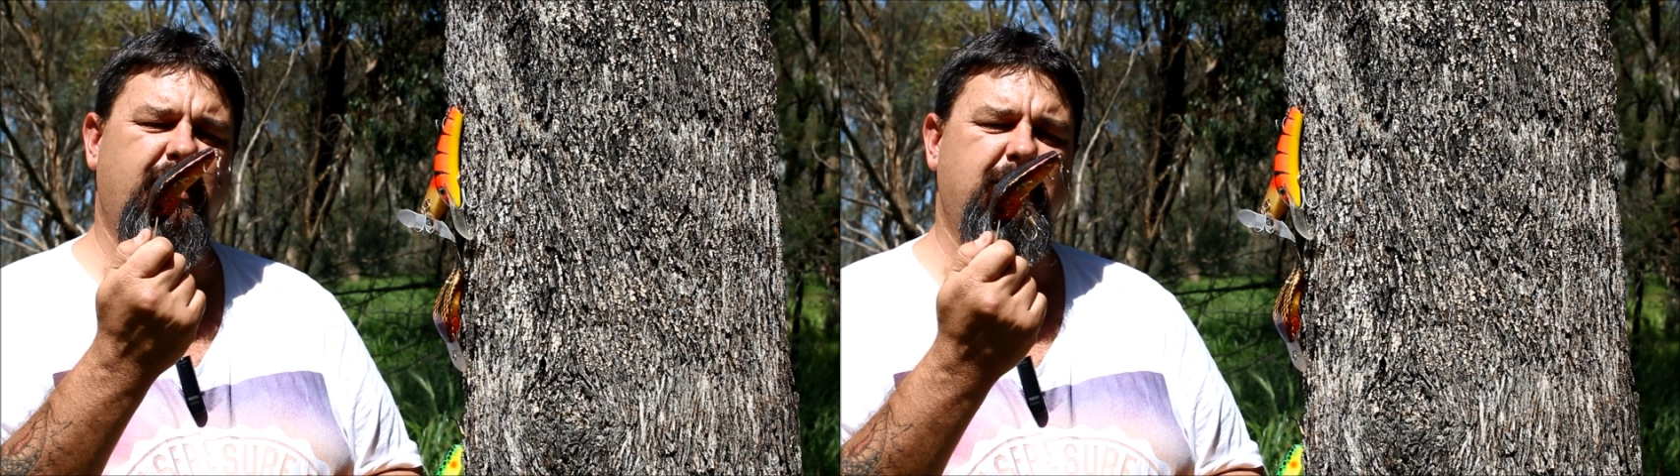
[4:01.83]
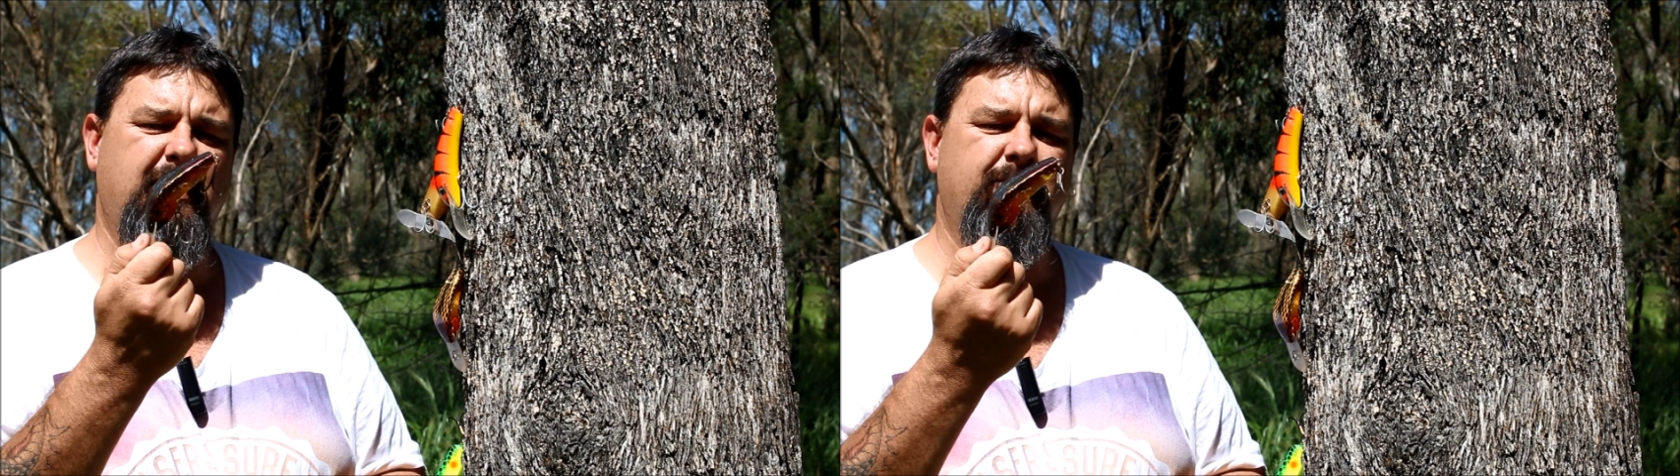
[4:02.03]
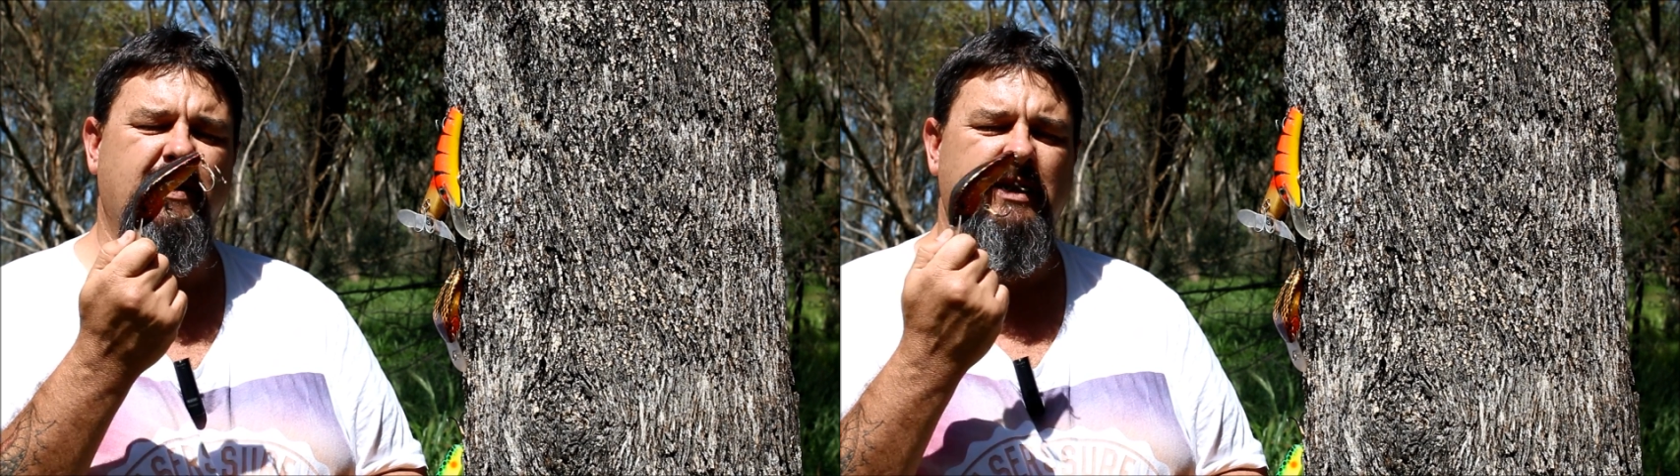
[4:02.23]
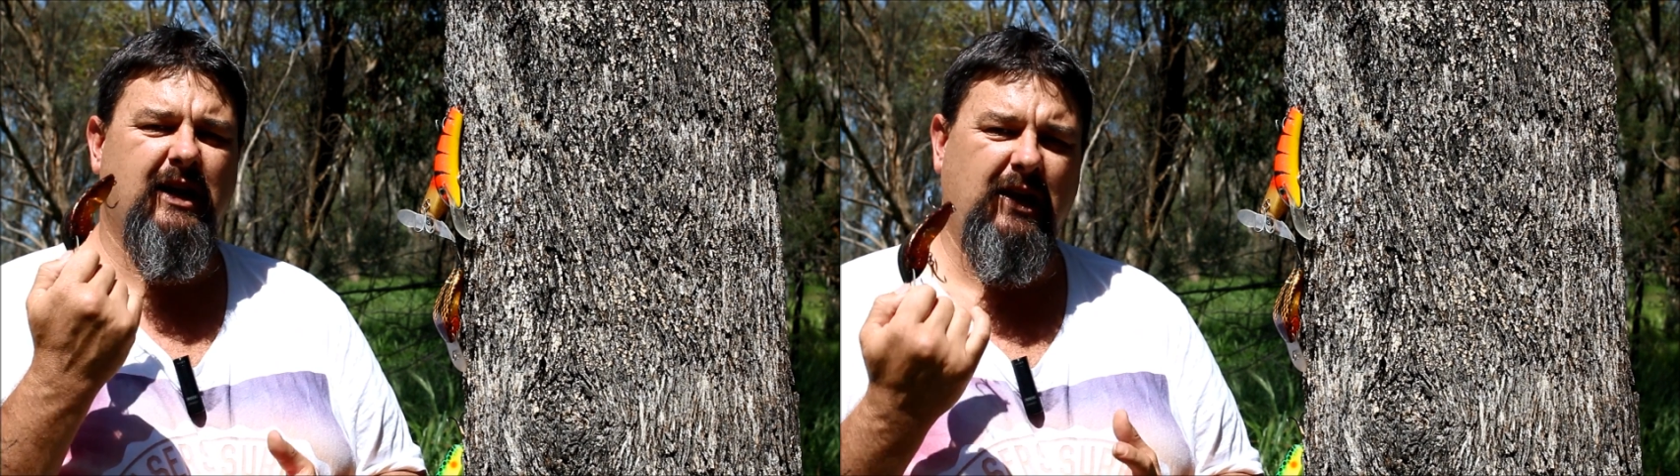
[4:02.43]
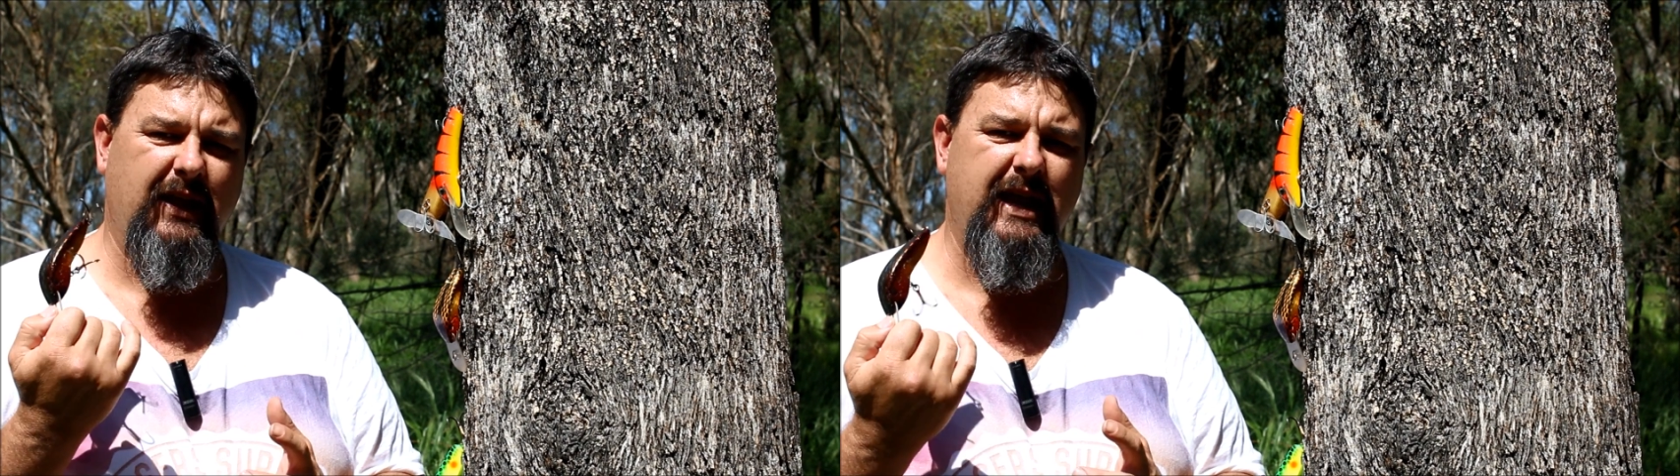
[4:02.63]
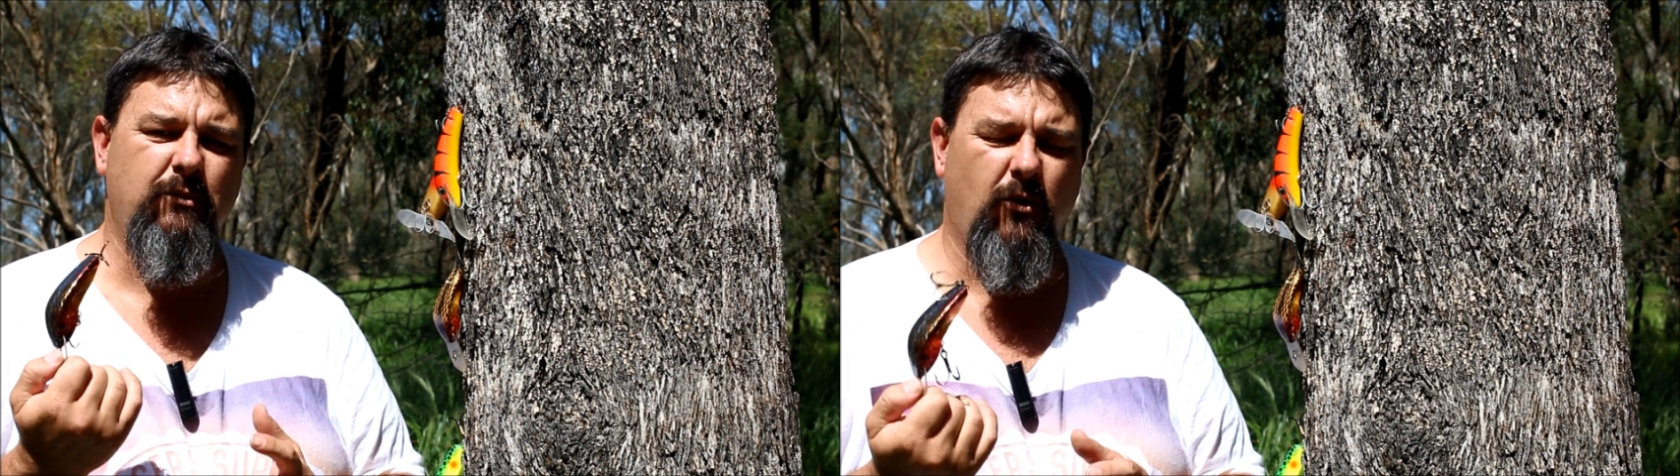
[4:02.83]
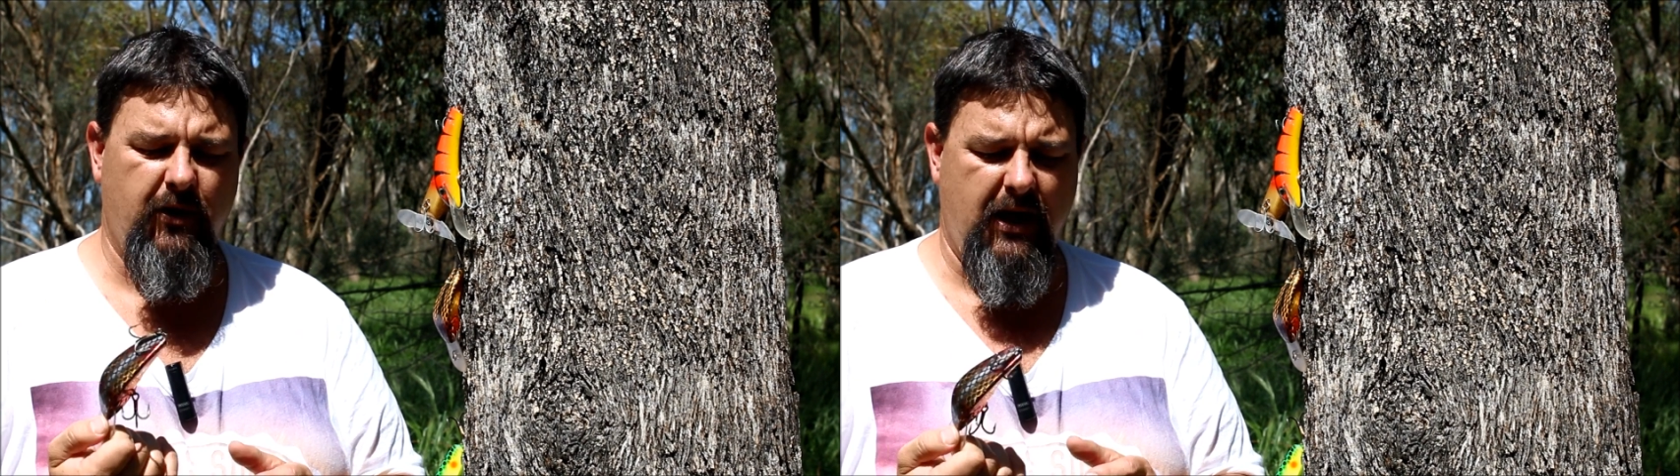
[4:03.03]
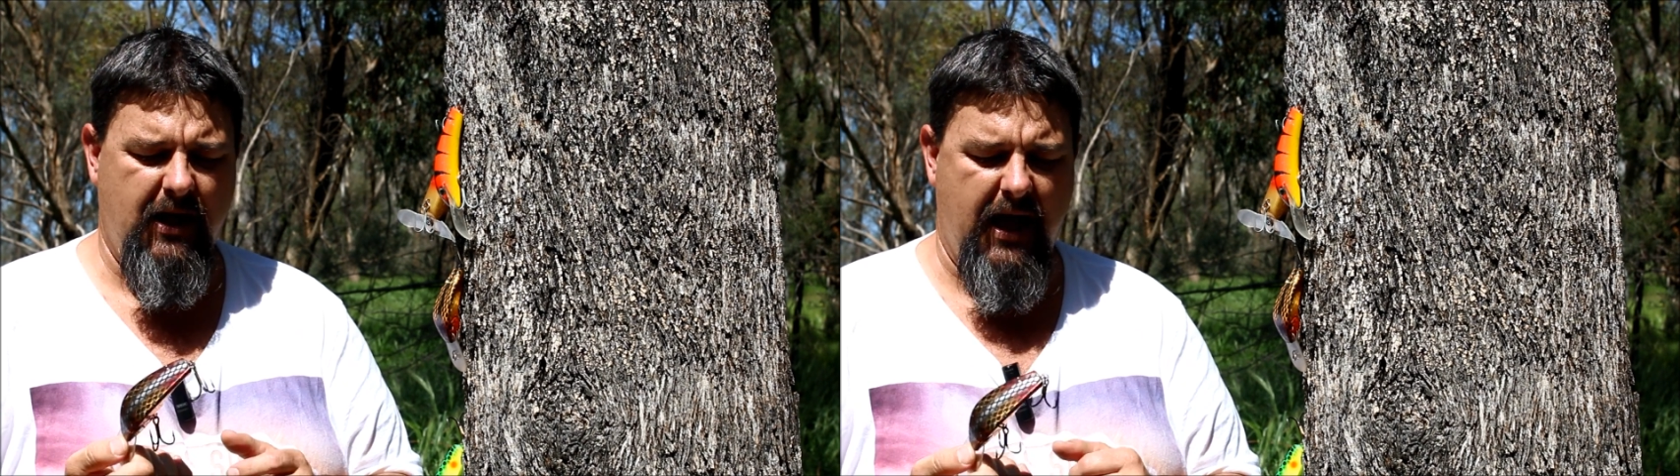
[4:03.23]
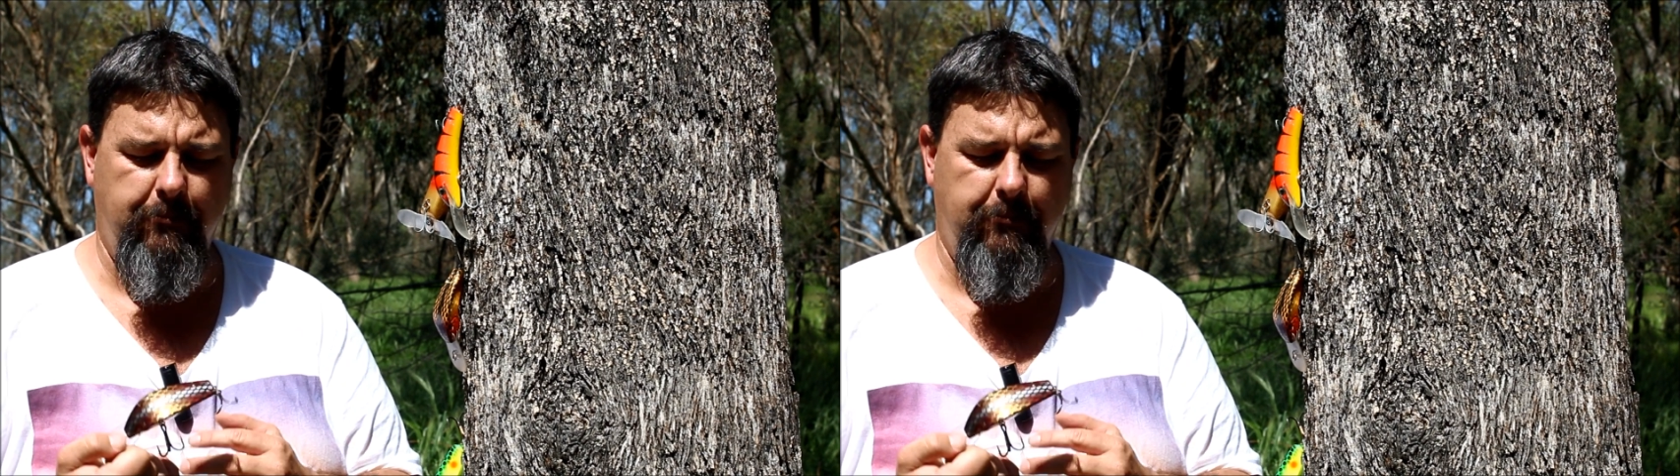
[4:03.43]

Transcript: them in clear water.